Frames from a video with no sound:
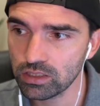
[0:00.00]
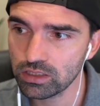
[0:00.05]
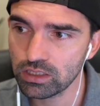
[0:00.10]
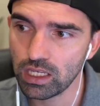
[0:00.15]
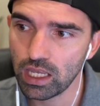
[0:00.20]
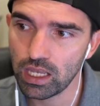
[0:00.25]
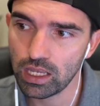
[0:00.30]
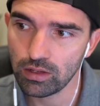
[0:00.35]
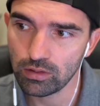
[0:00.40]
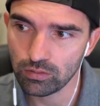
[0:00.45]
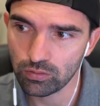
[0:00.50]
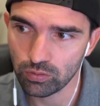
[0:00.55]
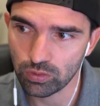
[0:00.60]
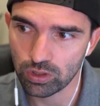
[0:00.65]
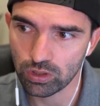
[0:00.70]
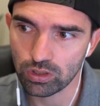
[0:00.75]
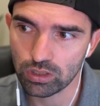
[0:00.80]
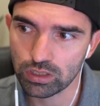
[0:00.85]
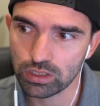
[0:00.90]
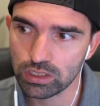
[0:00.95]
date, we're
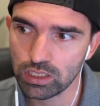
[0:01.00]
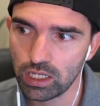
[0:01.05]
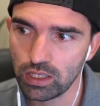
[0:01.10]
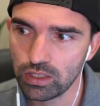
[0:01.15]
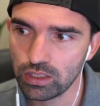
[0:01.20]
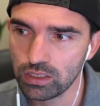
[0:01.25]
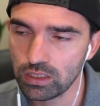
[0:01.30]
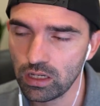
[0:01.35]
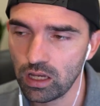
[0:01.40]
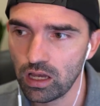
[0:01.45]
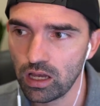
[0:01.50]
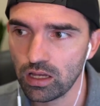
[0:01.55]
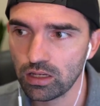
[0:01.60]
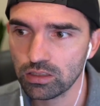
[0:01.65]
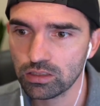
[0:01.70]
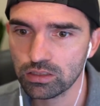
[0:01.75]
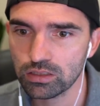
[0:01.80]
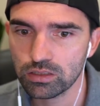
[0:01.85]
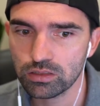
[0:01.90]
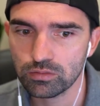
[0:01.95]
going to sign the
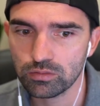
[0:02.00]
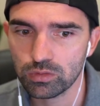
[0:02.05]
docs.